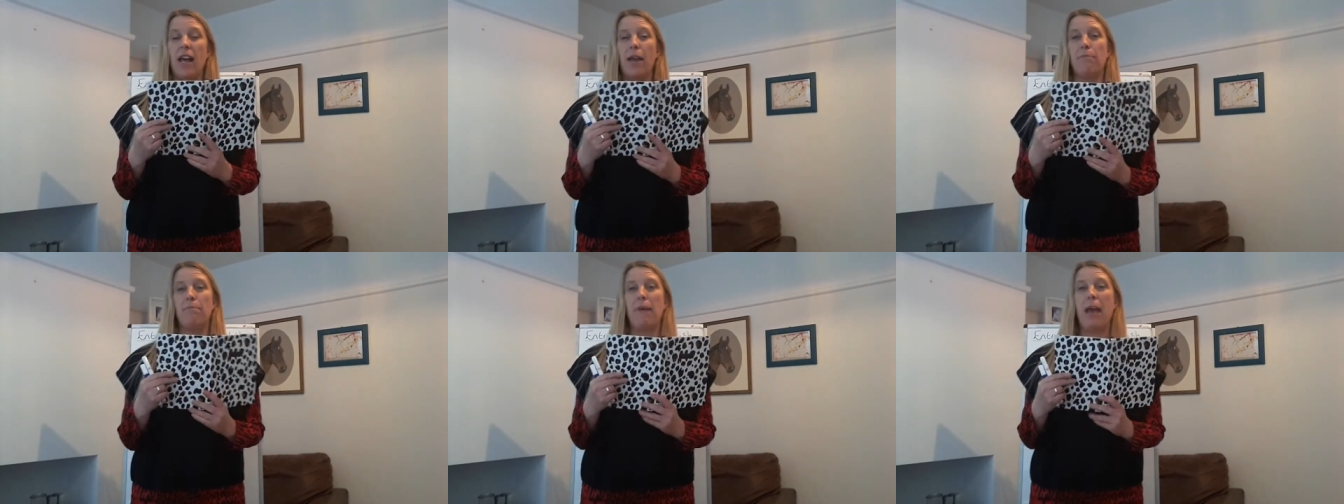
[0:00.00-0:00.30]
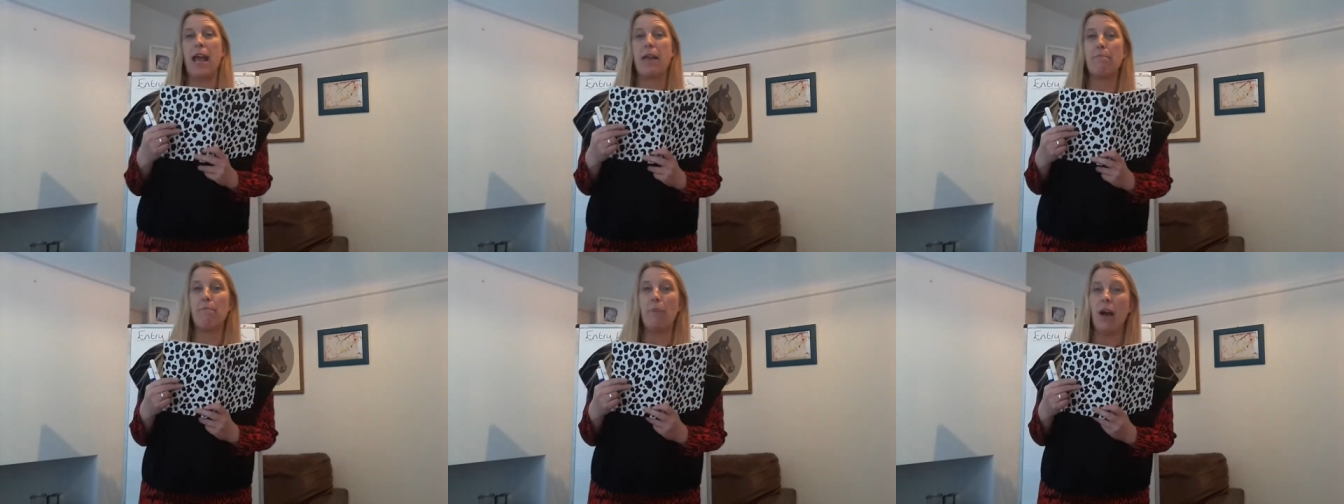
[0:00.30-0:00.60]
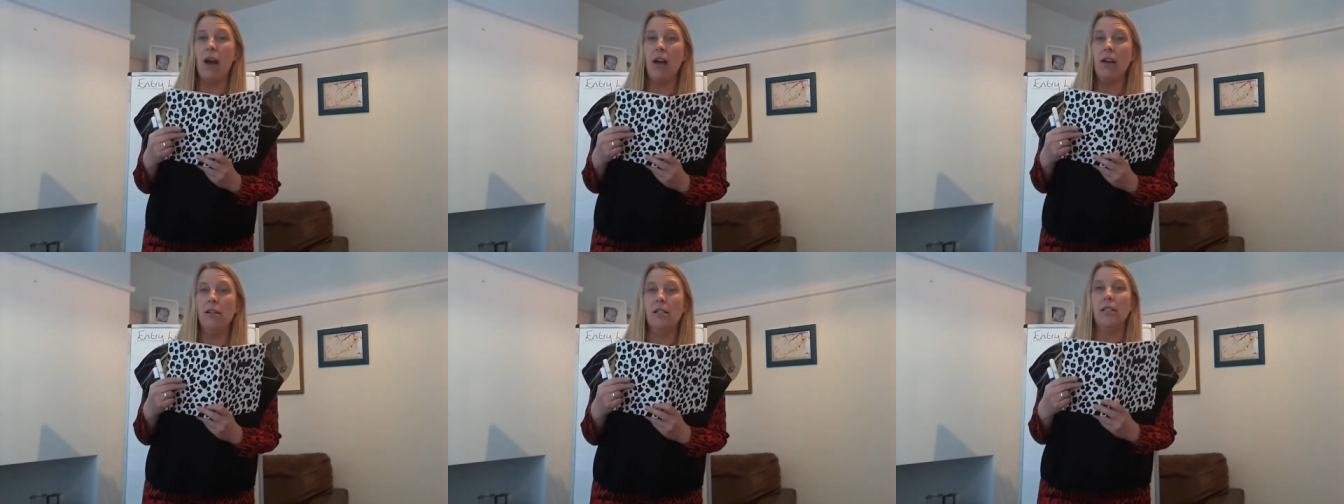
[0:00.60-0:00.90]
and
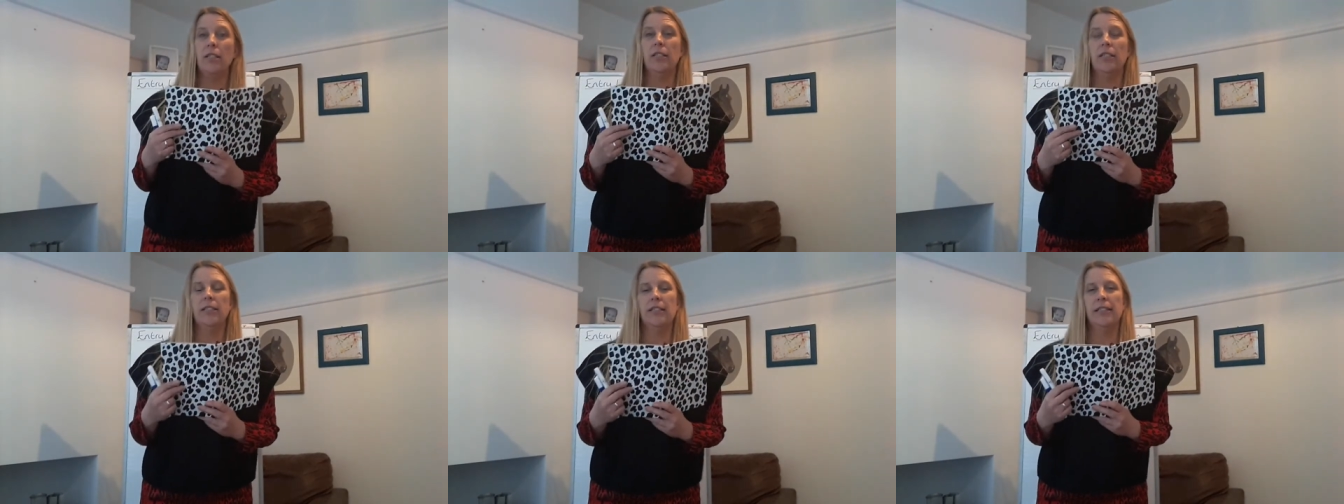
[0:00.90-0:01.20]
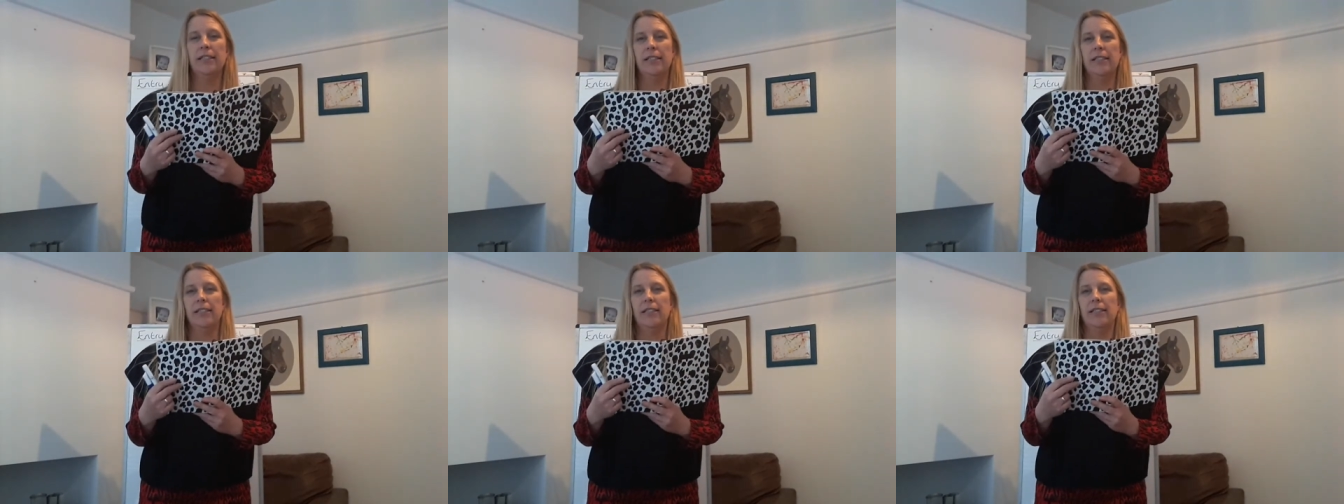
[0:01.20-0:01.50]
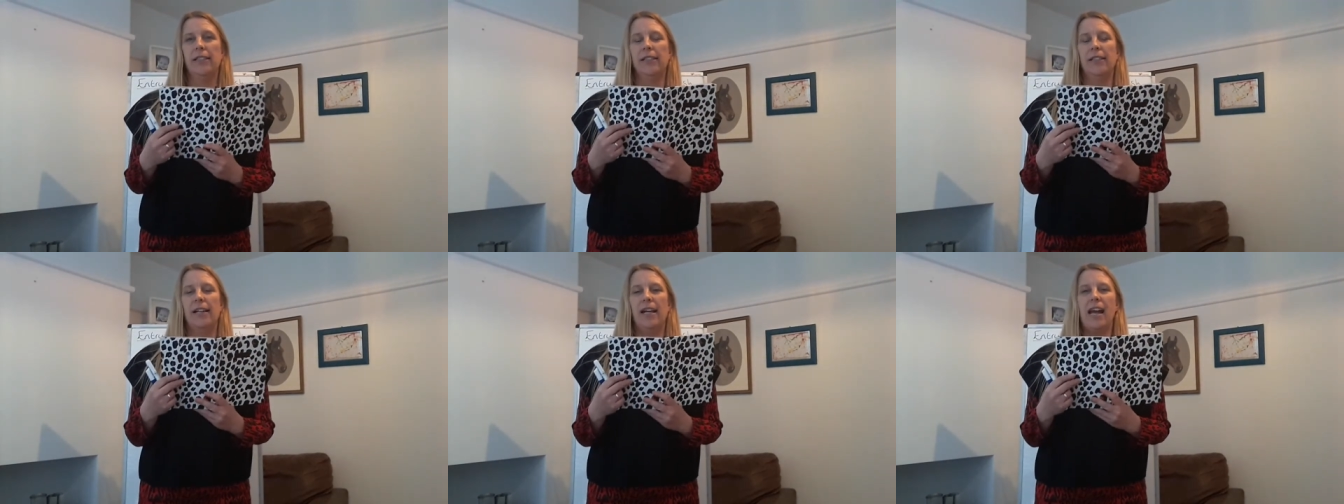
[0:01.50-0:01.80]
paper,
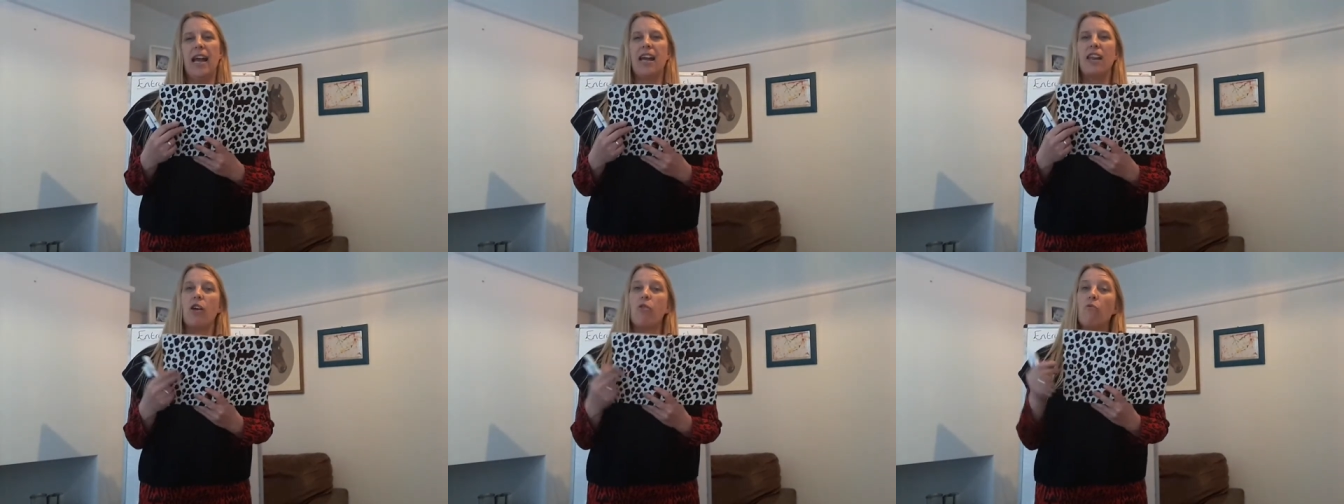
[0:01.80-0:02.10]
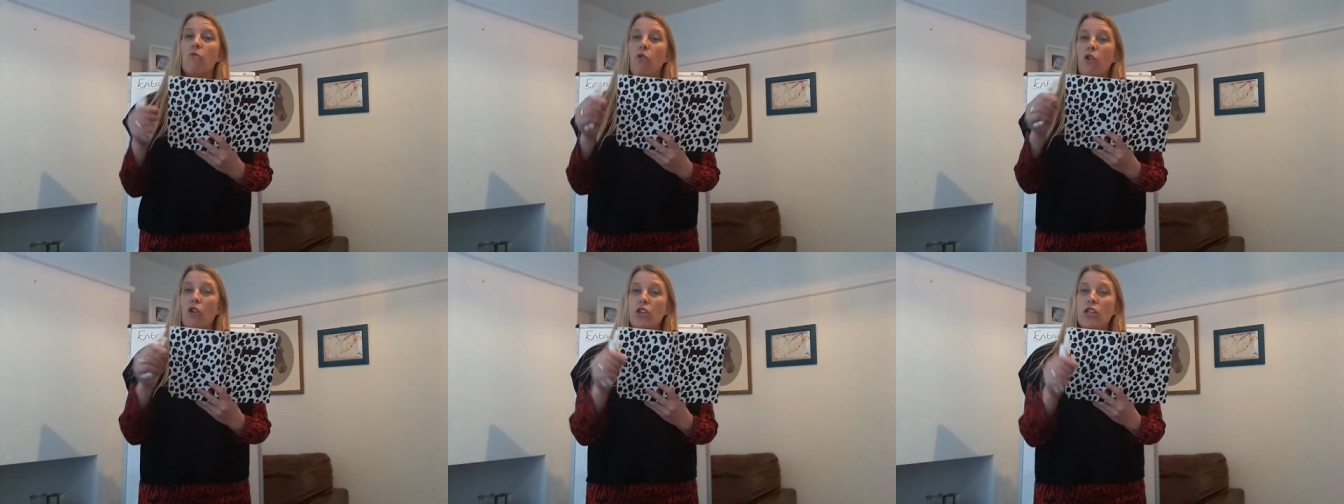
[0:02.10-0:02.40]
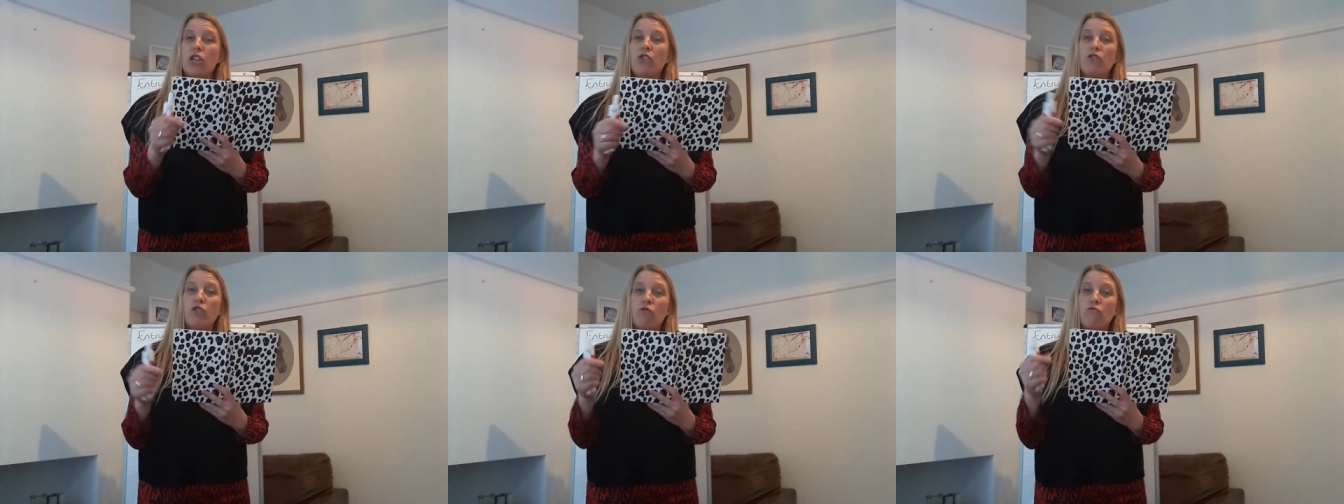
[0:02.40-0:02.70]
and I
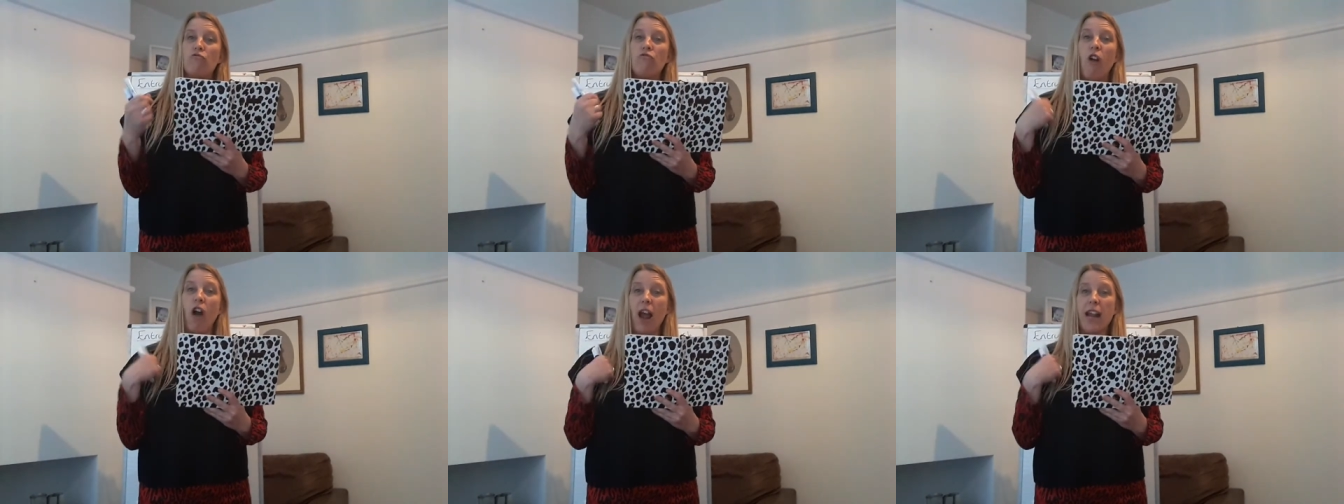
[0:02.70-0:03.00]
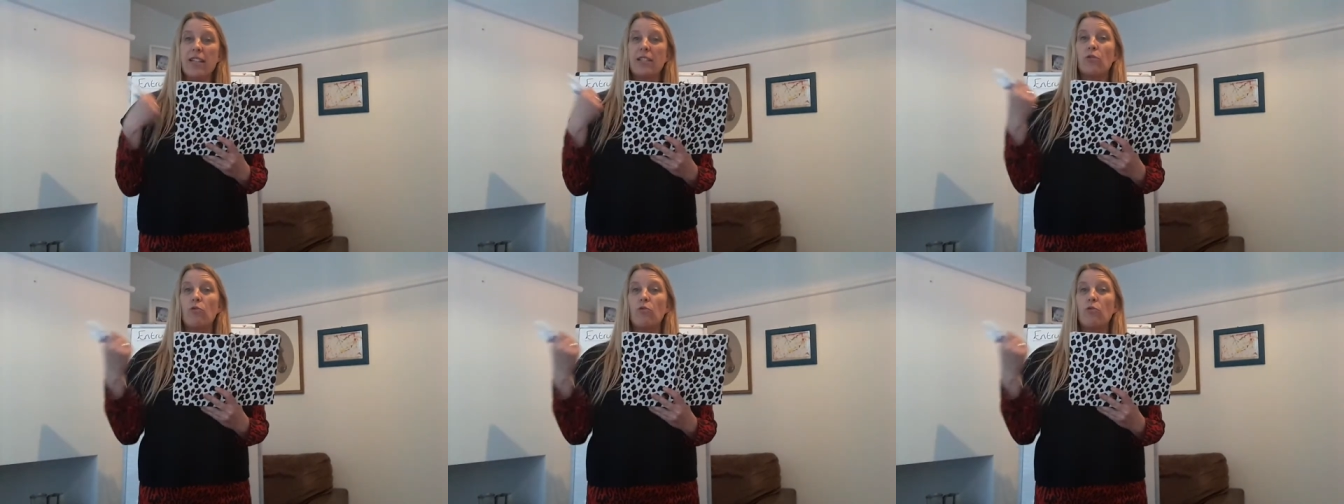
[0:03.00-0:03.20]
want you to write